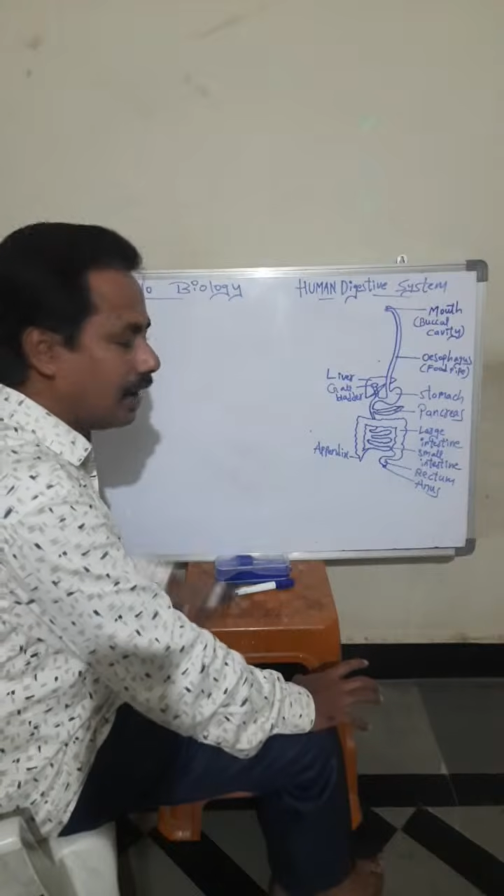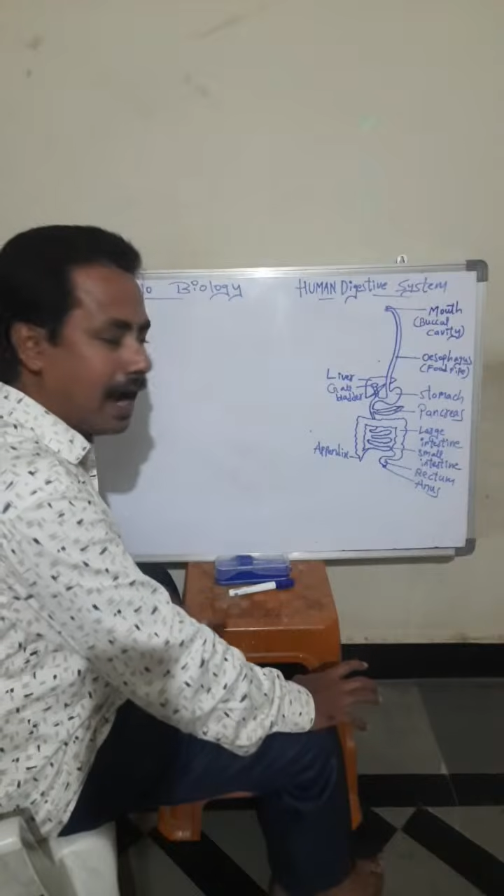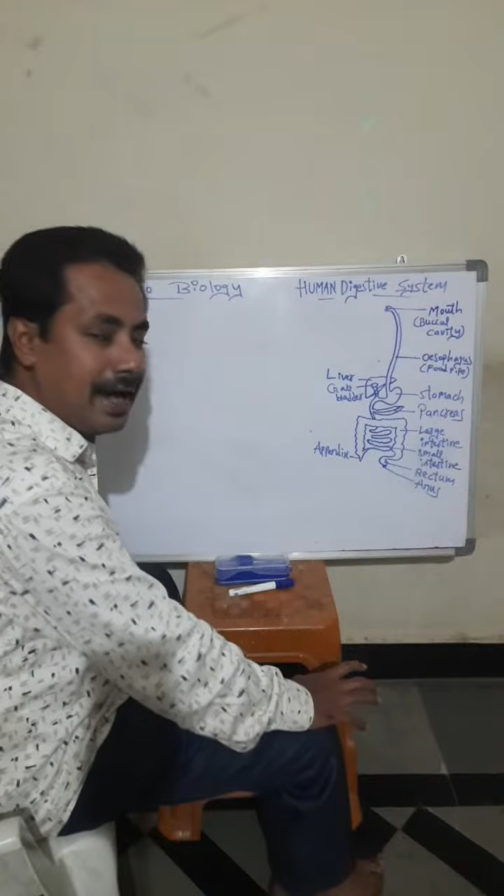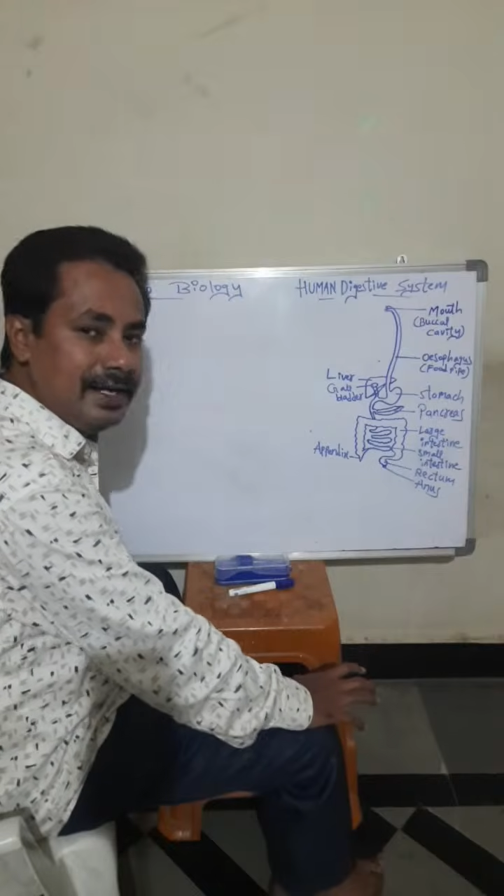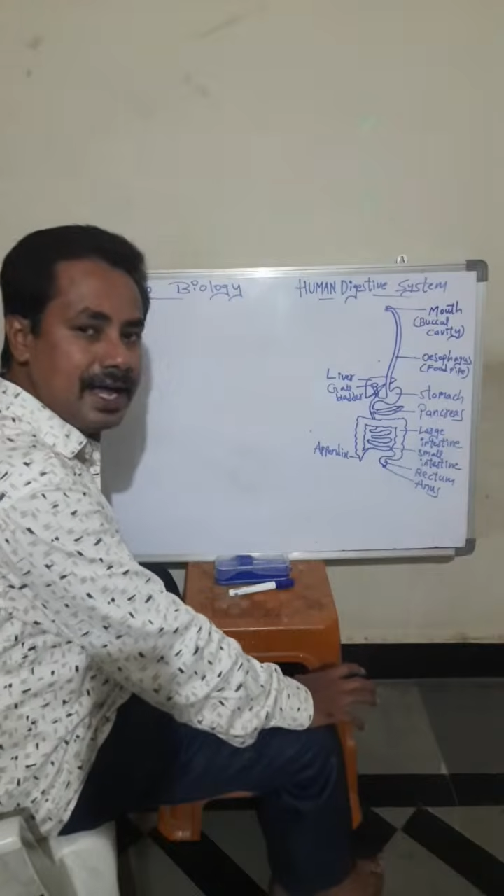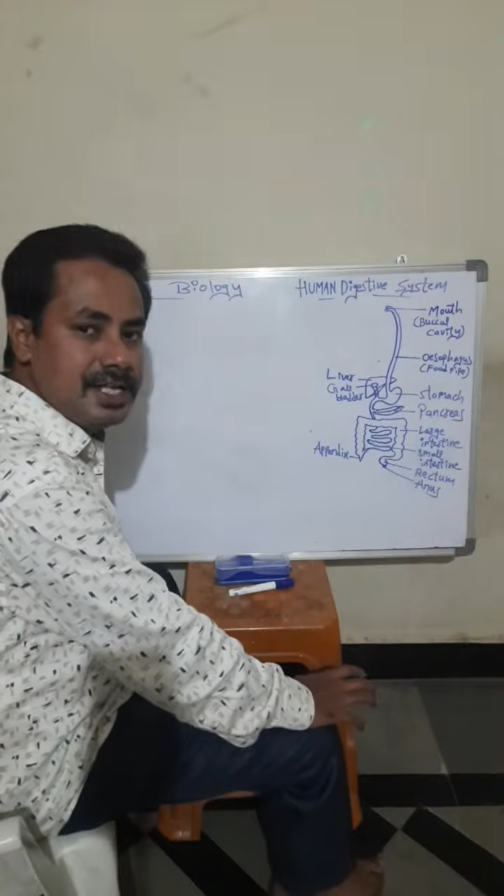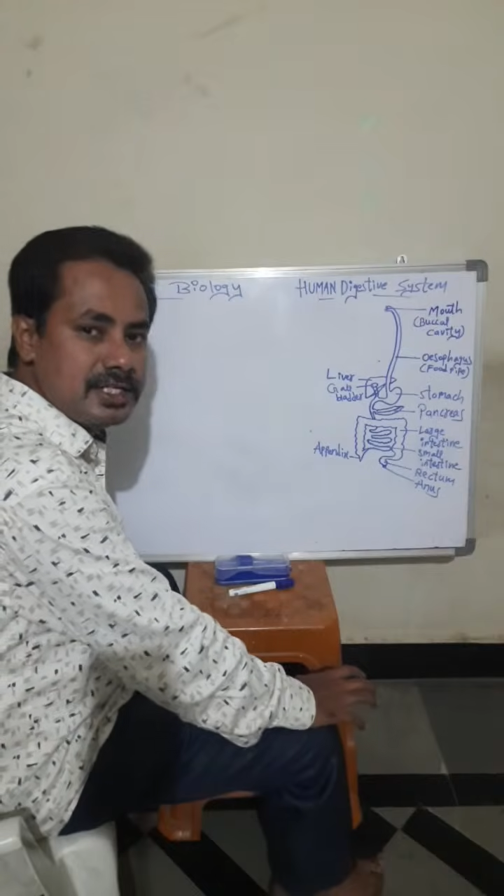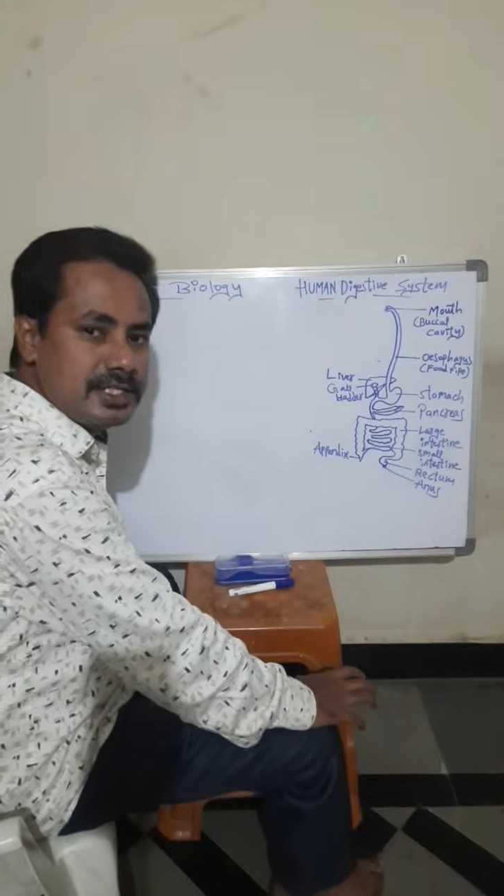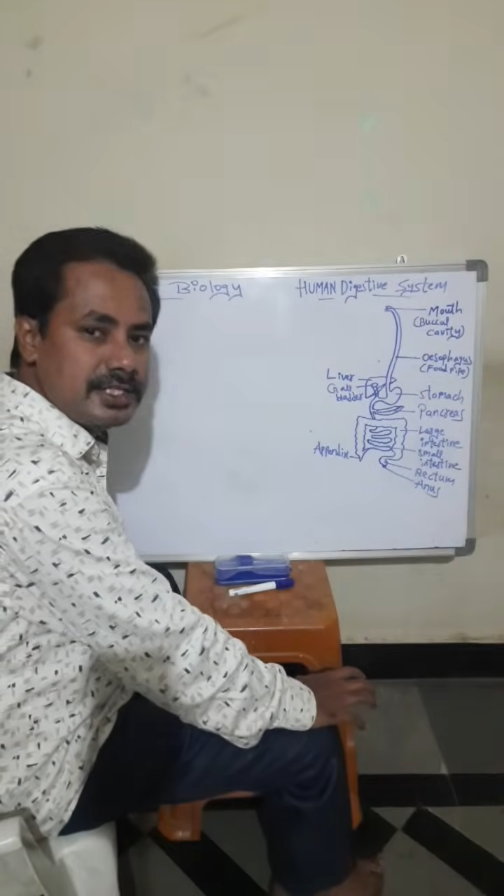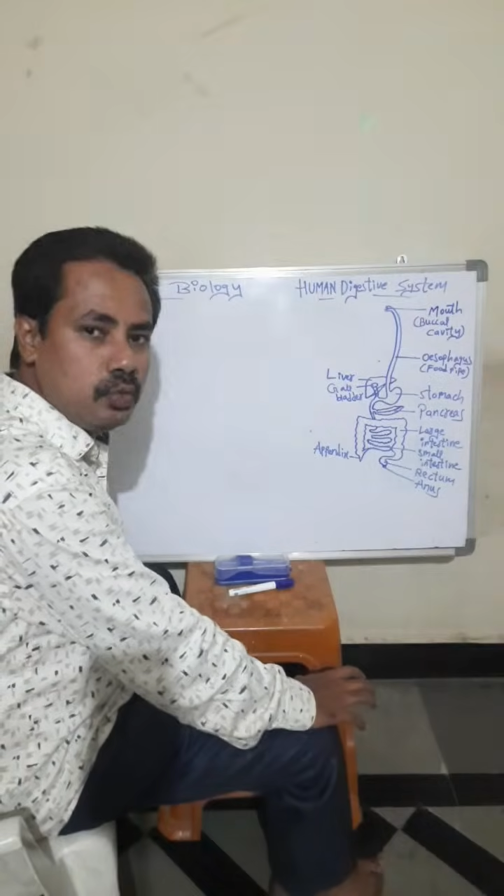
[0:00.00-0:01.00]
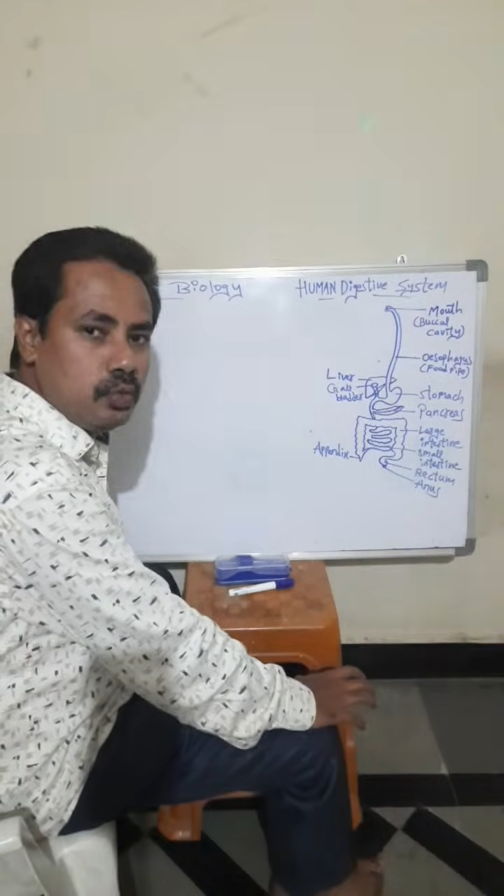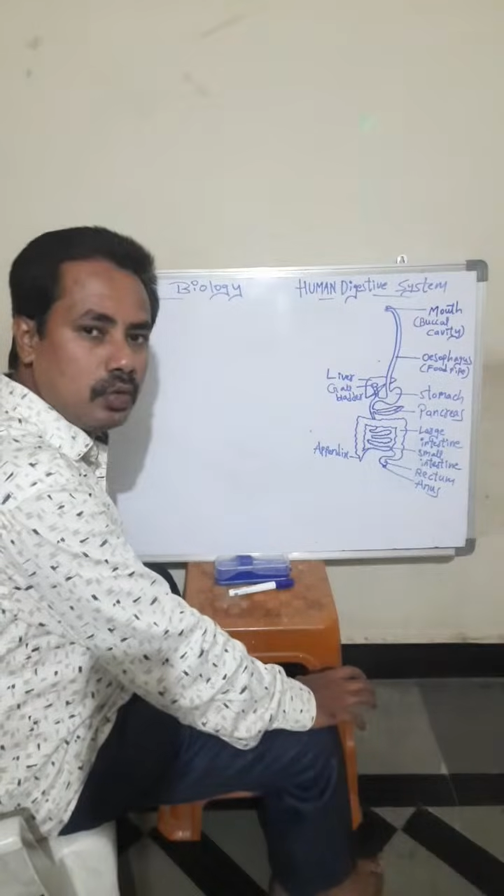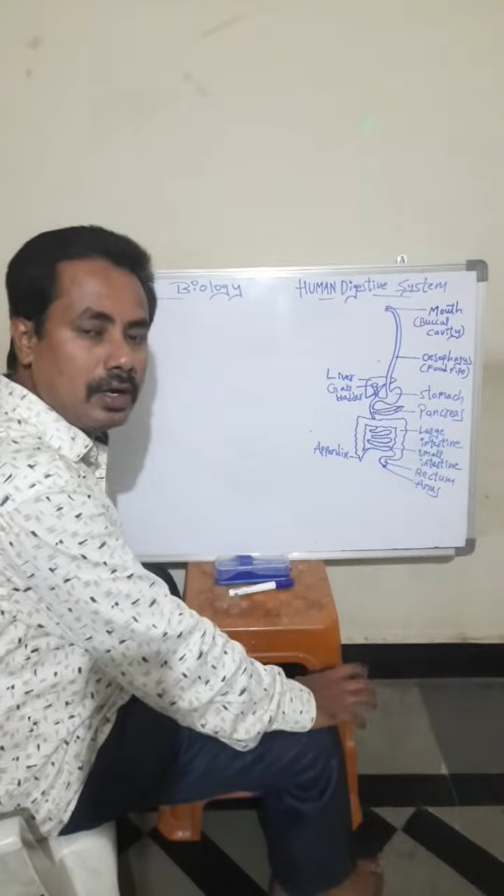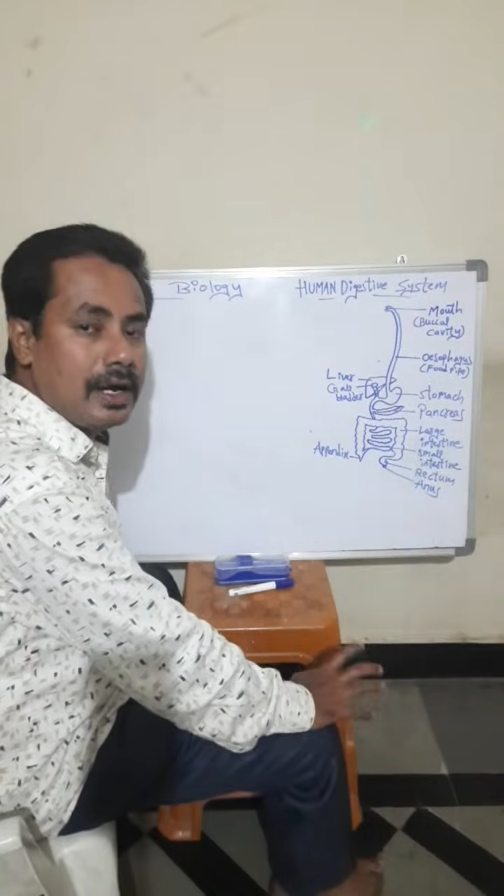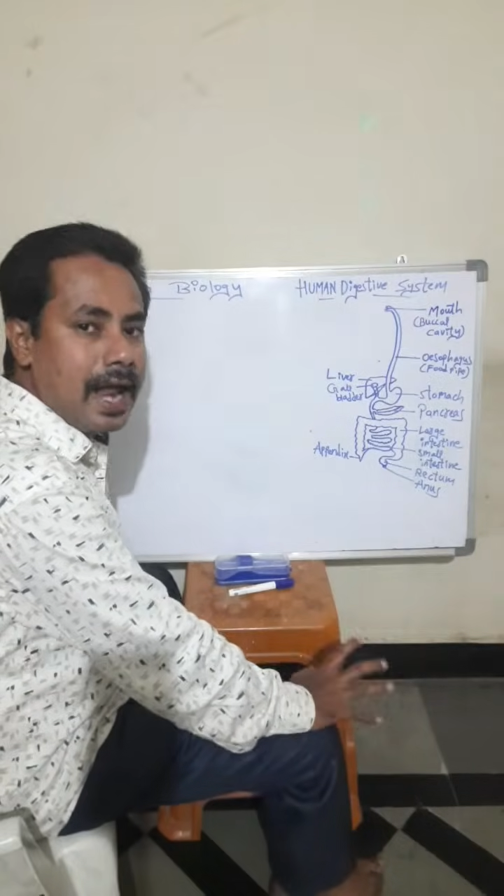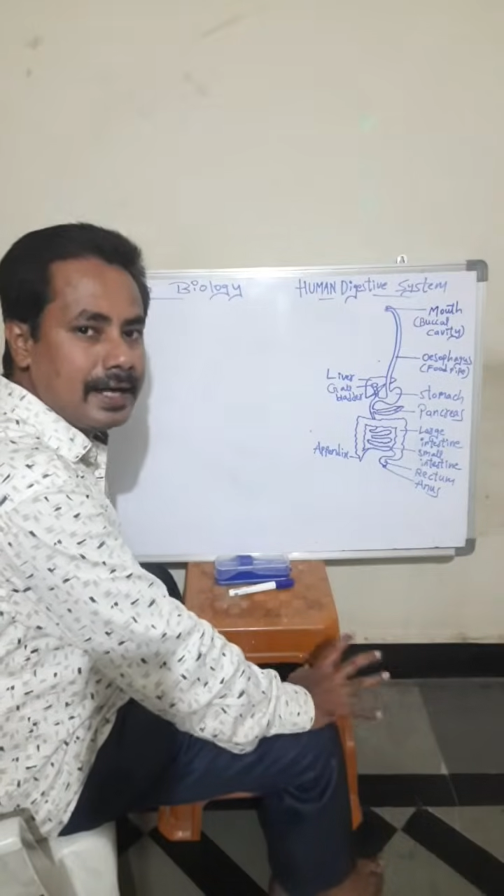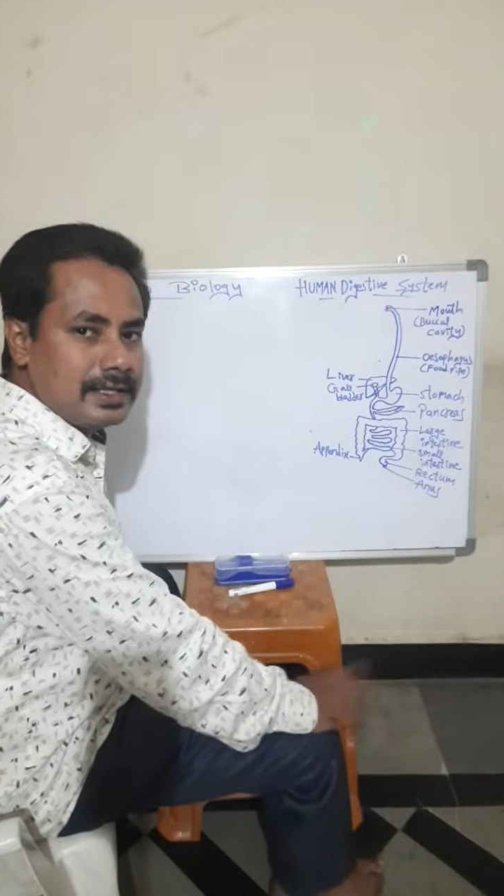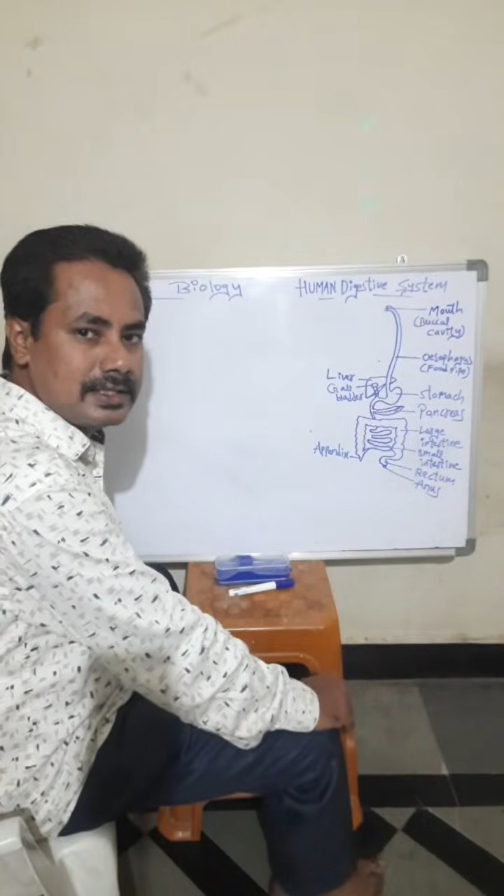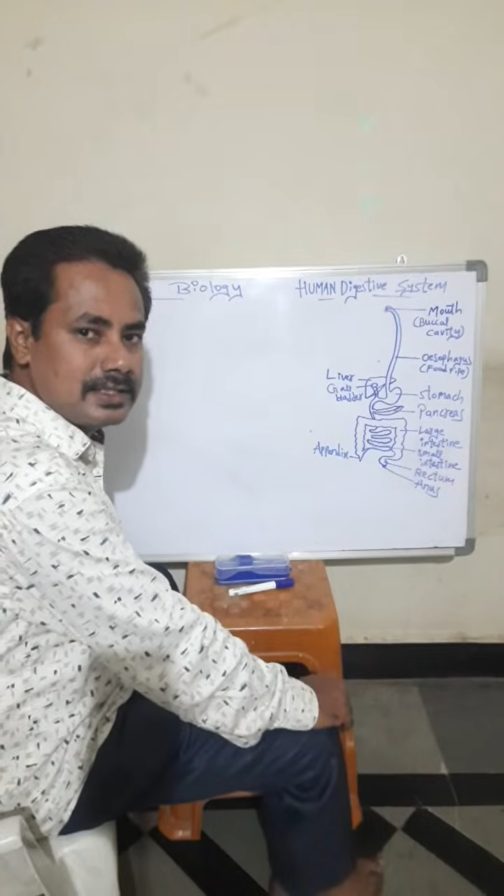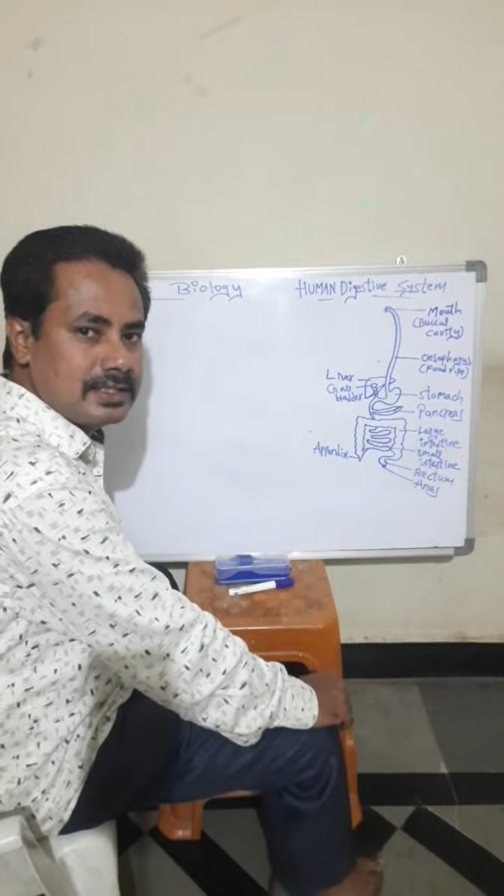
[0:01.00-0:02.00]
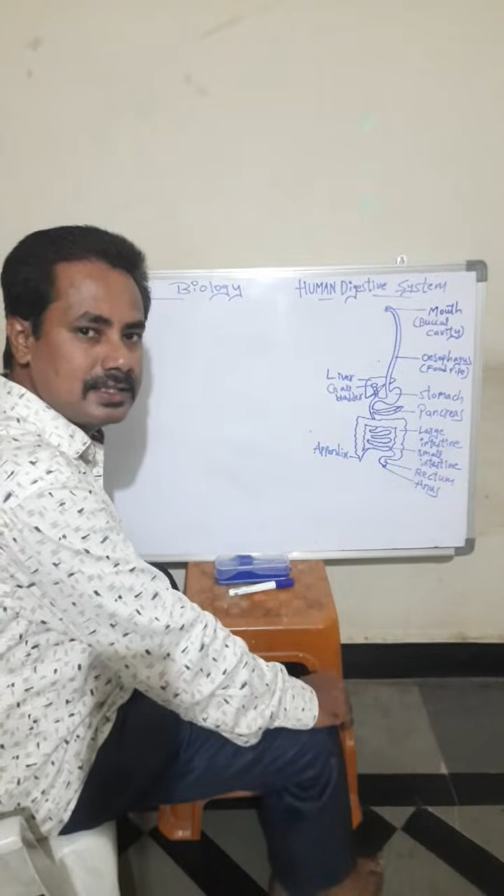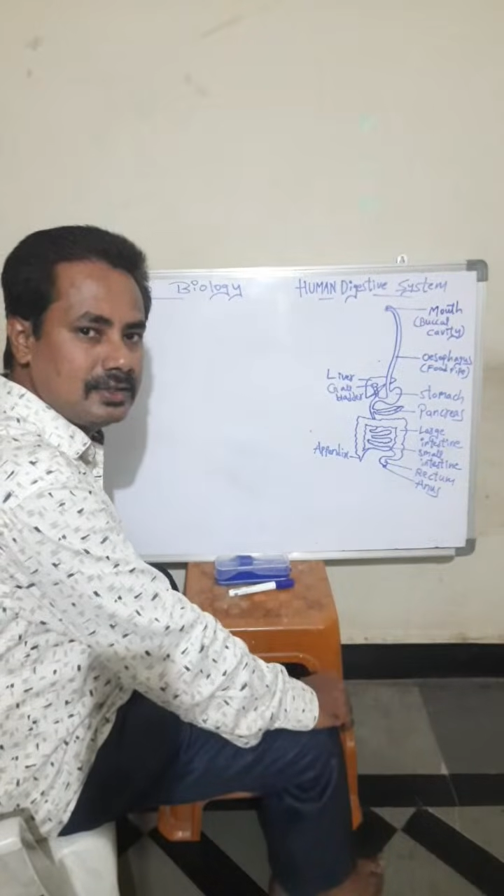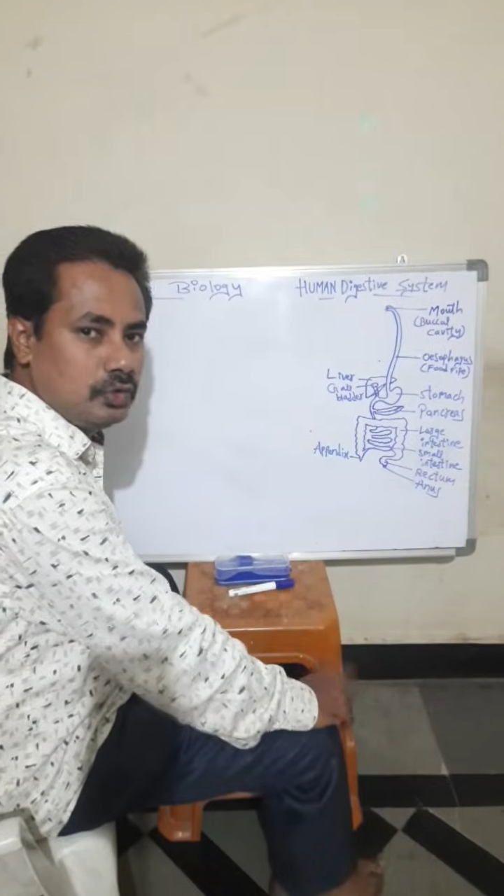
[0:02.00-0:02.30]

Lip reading: and digestive glands.